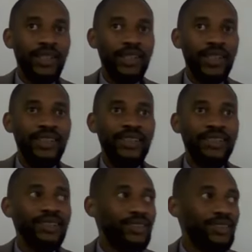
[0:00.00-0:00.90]
Indeed.
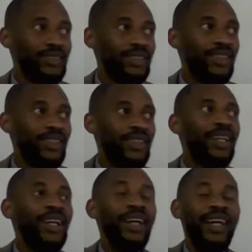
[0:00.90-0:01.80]

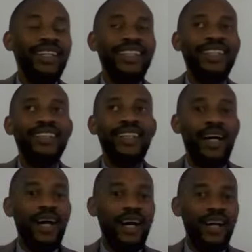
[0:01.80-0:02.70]
Indeed.
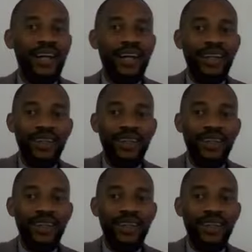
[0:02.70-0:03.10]
Uh,